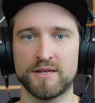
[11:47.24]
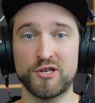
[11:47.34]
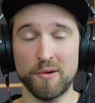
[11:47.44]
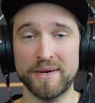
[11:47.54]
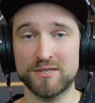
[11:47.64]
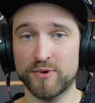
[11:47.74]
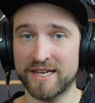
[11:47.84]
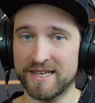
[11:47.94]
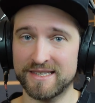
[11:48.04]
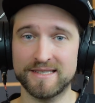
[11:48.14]
top bass
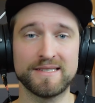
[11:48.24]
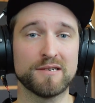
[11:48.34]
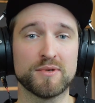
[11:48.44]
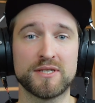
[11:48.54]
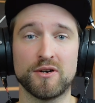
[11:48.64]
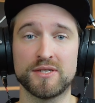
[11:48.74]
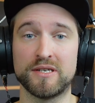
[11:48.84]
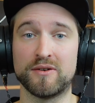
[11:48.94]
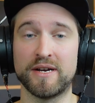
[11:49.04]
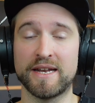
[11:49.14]
really is the secret sauce
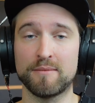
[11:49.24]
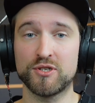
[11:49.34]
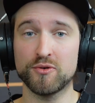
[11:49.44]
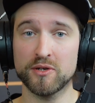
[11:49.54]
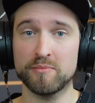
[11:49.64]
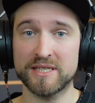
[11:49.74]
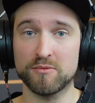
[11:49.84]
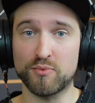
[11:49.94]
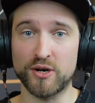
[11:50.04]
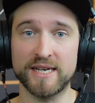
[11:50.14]
here, and I'm sure you'll be
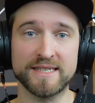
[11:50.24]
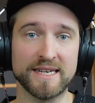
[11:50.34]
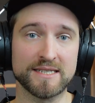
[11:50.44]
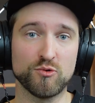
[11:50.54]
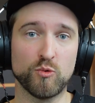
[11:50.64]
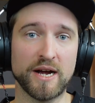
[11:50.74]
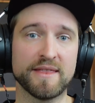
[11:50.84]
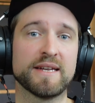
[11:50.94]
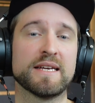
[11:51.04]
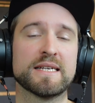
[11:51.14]
surprised as to why
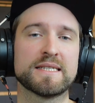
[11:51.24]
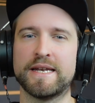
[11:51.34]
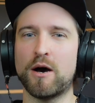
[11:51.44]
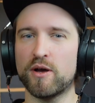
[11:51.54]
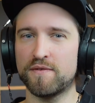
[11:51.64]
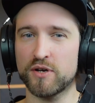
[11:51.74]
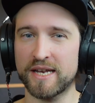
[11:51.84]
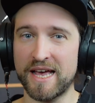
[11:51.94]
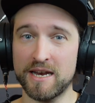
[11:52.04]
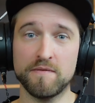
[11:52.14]
that is. Now, if you got
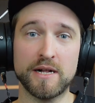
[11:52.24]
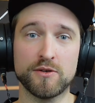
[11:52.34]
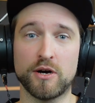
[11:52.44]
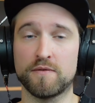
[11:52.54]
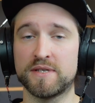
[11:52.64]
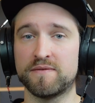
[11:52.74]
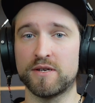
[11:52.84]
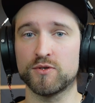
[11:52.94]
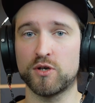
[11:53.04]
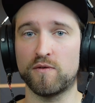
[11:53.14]
any value out of this
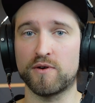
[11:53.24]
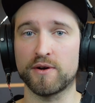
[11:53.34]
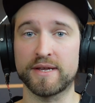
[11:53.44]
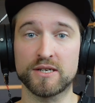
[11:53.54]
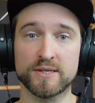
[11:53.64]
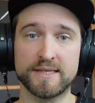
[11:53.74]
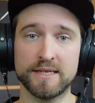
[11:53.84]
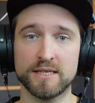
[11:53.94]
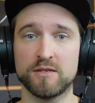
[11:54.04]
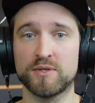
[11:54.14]
video so far, then
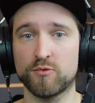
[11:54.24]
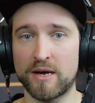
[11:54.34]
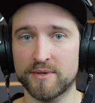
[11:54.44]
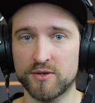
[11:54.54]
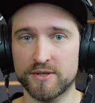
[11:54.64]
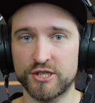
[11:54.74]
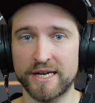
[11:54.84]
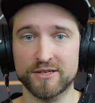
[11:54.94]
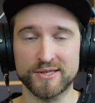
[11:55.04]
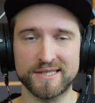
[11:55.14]
consider subscribing to the
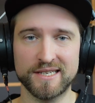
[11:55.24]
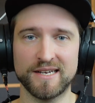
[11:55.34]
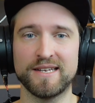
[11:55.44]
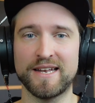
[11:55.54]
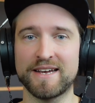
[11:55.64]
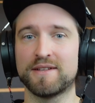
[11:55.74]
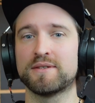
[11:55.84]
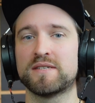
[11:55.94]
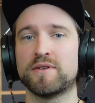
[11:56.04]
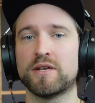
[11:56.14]
channel, consider liking
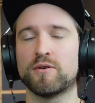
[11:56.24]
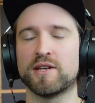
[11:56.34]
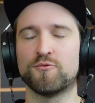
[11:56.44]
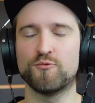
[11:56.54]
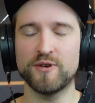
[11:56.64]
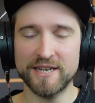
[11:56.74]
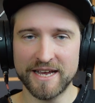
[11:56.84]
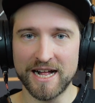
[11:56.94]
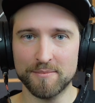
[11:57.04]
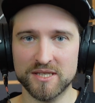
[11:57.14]
this video. It really
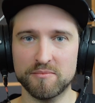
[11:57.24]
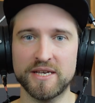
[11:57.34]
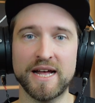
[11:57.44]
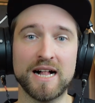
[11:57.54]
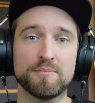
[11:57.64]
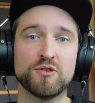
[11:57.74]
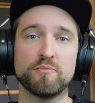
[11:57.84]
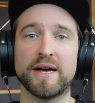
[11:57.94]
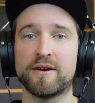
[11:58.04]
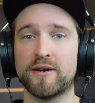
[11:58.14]
helps me help you
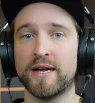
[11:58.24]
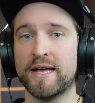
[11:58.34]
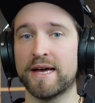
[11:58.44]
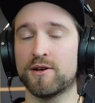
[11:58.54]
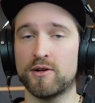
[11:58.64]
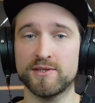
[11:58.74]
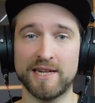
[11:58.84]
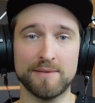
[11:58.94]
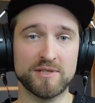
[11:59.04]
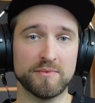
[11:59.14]
better, and it also
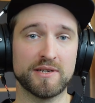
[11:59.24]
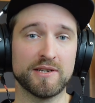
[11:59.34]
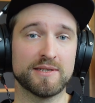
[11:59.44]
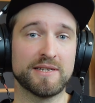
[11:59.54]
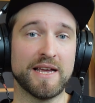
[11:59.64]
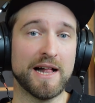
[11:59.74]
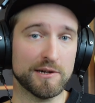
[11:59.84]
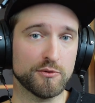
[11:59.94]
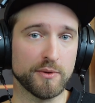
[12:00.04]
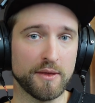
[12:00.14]
helps you because the
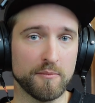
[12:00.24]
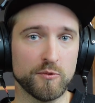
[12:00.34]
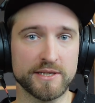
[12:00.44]
algorithm will